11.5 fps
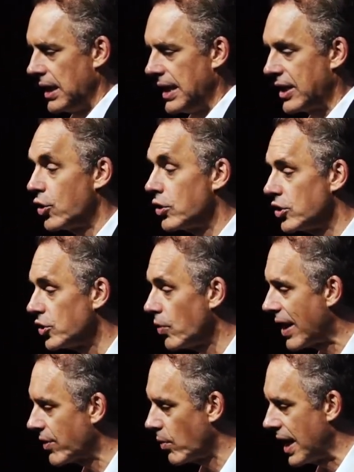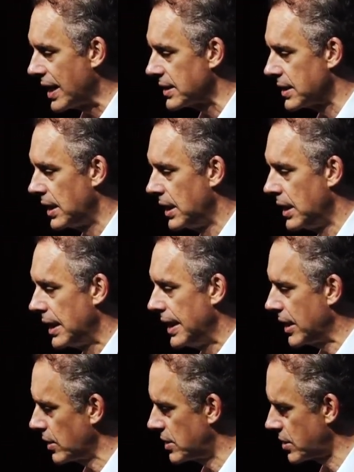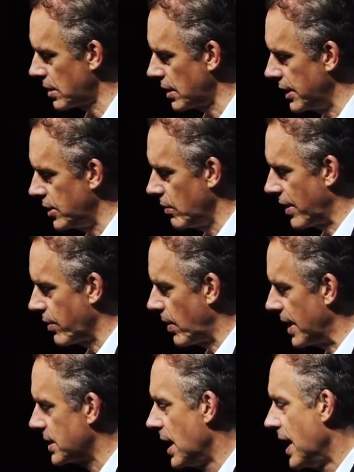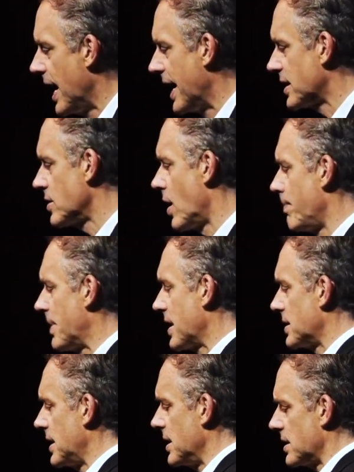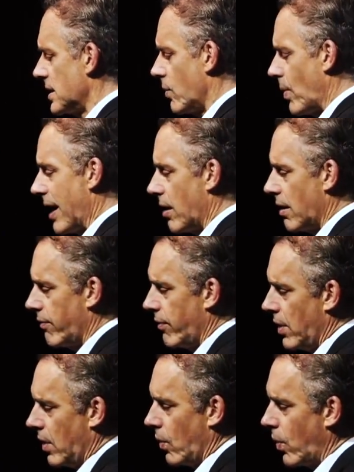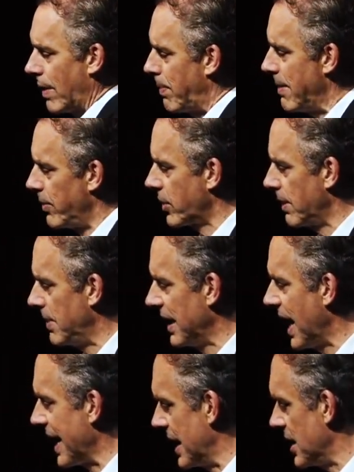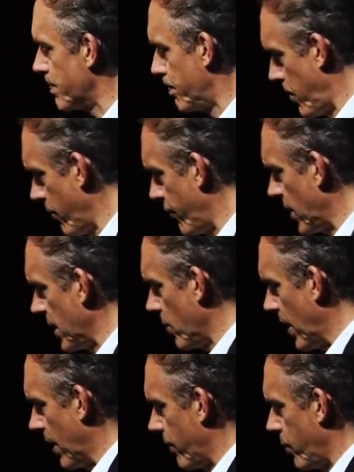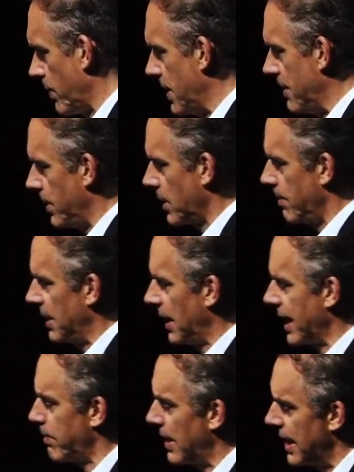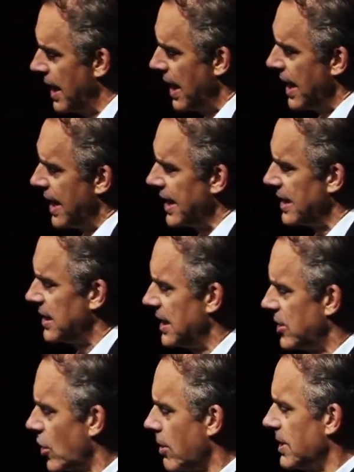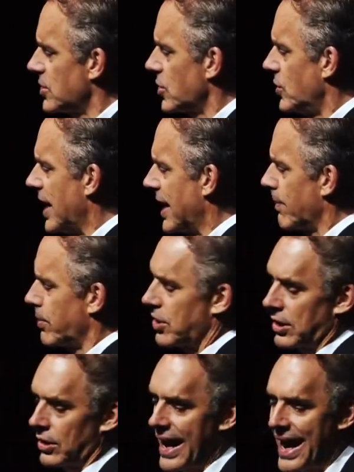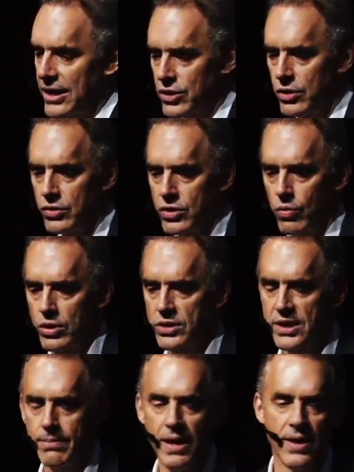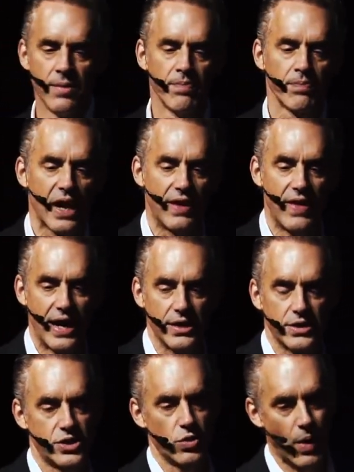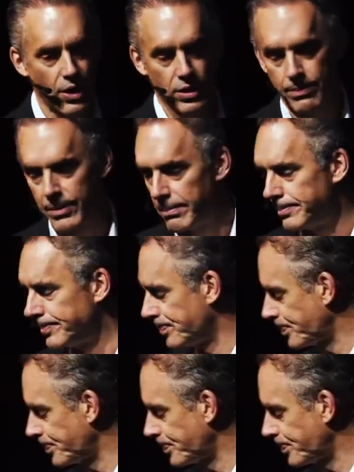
he couldn't do otherwise he could certainly do otherwise. And it's not because he isn't aware of what people can be like. He's perfectly aware of what people can be like, but he determines to take a particular attitude towards them, and that is to welcome them.